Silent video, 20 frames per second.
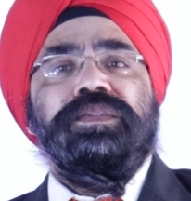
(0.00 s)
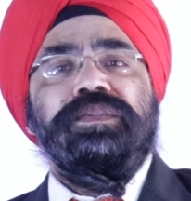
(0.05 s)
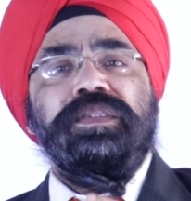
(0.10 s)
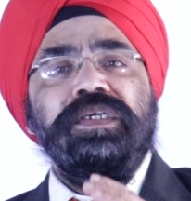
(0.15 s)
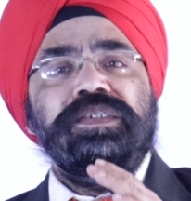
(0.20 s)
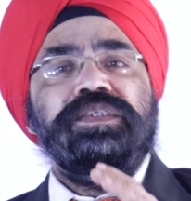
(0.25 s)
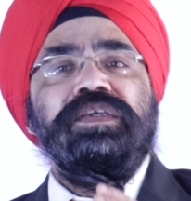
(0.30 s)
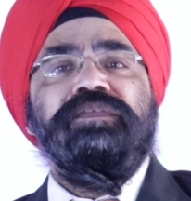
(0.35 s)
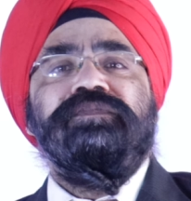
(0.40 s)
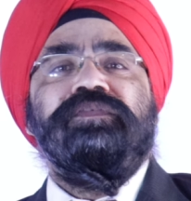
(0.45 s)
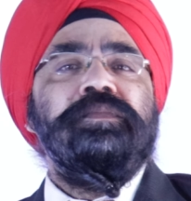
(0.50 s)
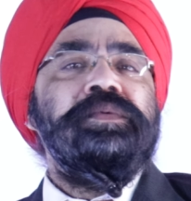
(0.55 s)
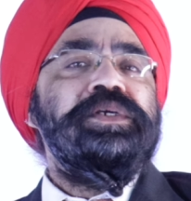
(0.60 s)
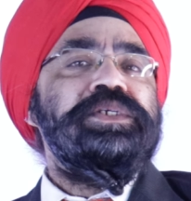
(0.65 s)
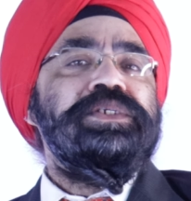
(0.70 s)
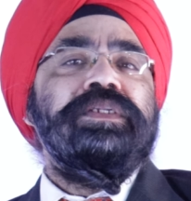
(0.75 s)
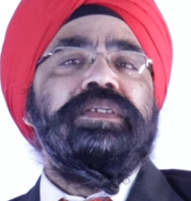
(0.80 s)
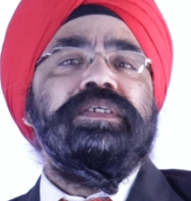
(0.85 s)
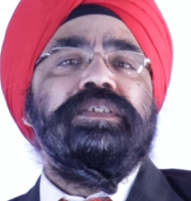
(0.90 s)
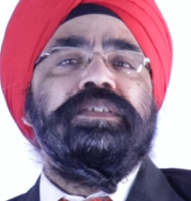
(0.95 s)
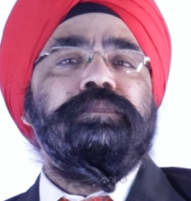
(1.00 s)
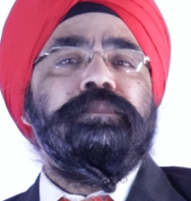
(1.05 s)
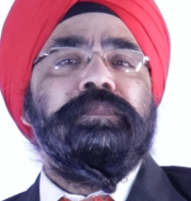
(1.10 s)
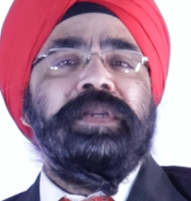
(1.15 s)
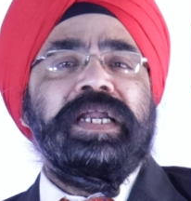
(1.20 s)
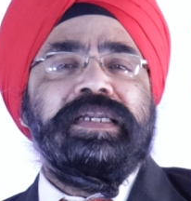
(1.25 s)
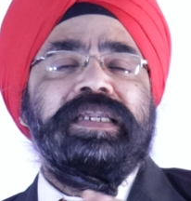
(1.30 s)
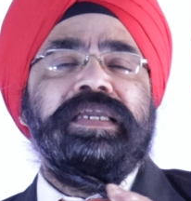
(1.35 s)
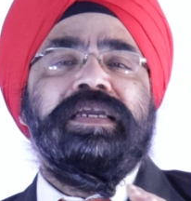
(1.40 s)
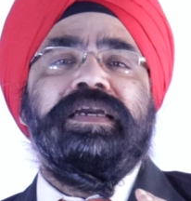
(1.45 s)
This information is
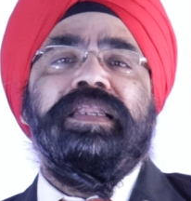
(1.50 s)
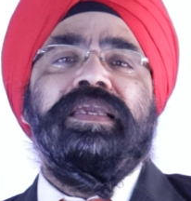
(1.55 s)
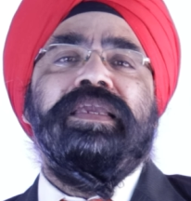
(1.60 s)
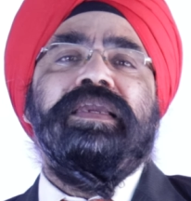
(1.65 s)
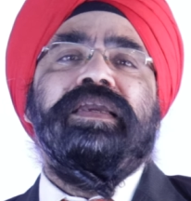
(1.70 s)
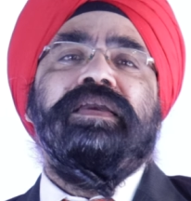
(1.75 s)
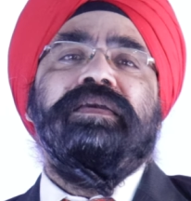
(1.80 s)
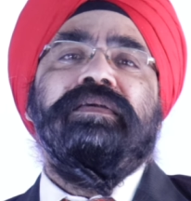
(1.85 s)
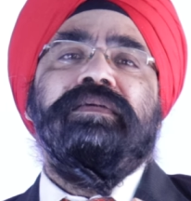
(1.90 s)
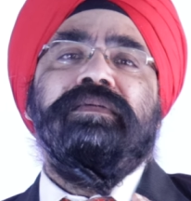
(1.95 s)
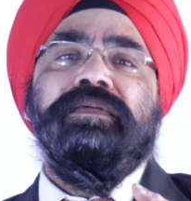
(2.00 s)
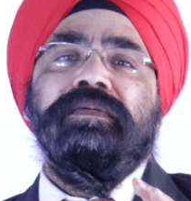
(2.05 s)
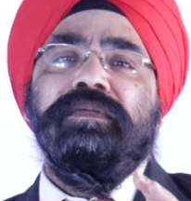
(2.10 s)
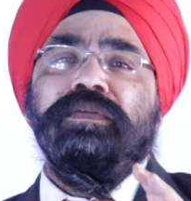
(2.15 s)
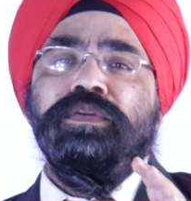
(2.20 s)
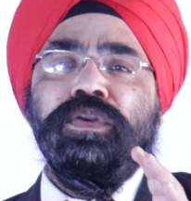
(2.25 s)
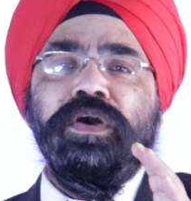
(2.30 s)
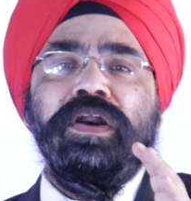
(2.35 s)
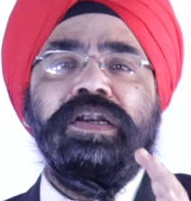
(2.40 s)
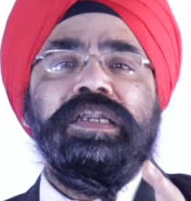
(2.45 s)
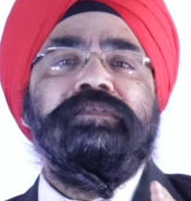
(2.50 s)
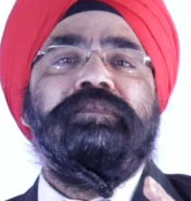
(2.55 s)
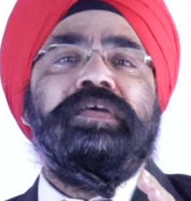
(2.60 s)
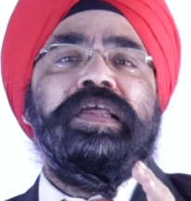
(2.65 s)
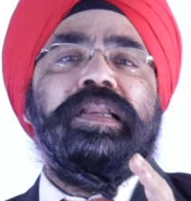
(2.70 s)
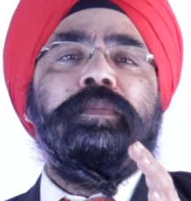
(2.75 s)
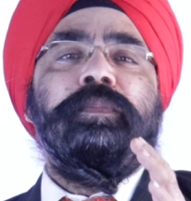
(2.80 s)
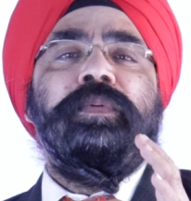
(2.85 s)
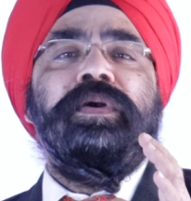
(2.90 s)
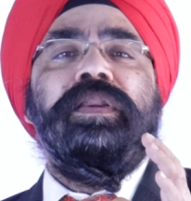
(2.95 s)
practically not
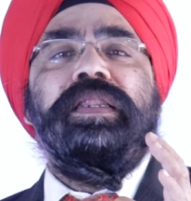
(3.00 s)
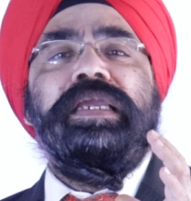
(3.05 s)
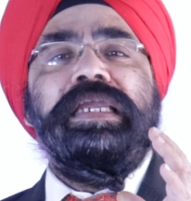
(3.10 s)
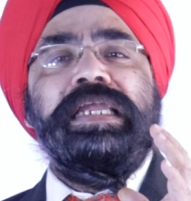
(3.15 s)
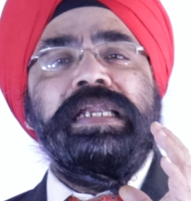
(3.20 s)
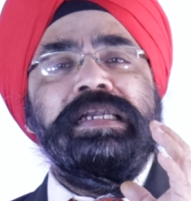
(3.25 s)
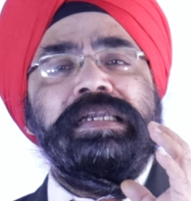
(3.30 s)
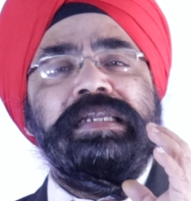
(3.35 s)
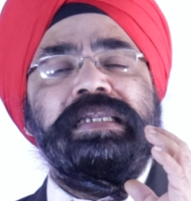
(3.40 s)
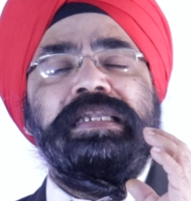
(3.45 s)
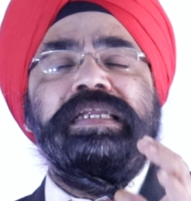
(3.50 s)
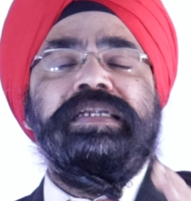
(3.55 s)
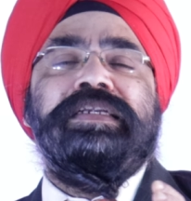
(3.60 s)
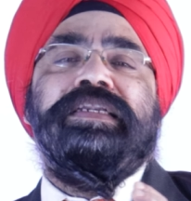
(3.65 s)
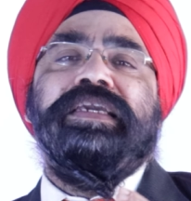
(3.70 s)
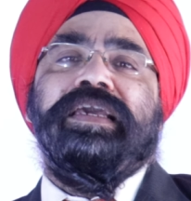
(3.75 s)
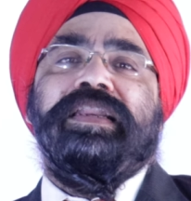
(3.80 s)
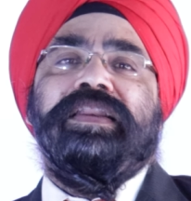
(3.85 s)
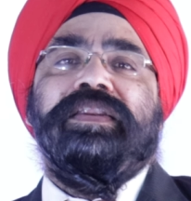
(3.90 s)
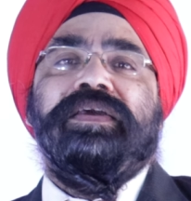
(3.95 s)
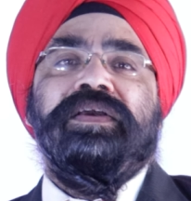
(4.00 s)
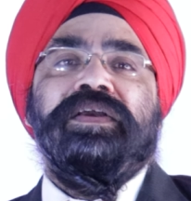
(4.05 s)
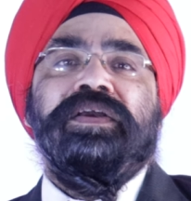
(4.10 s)
available in detail.